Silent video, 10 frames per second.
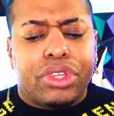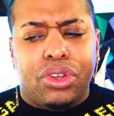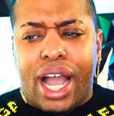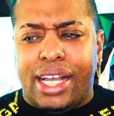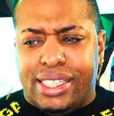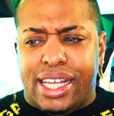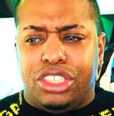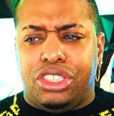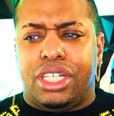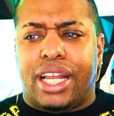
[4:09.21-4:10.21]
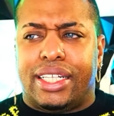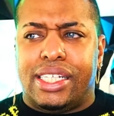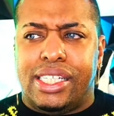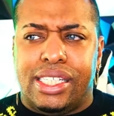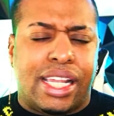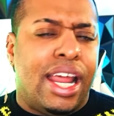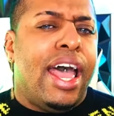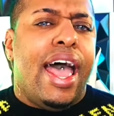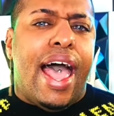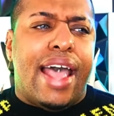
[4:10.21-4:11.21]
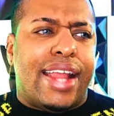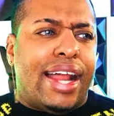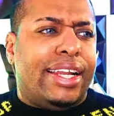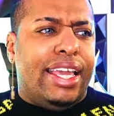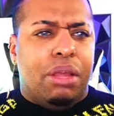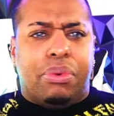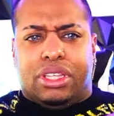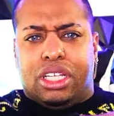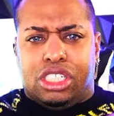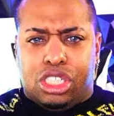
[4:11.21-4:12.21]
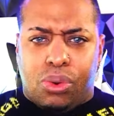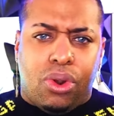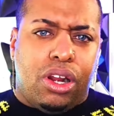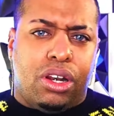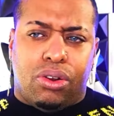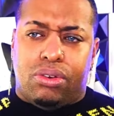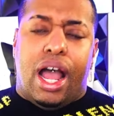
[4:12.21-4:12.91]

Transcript: You guys said you did like this season, and that lady with the sword,